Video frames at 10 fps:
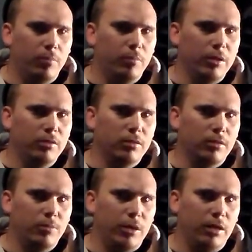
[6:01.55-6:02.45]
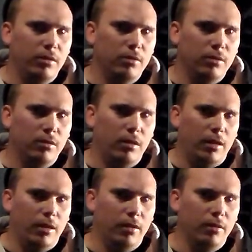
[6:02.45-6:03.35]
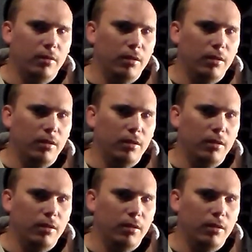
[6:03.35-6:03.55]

Business page and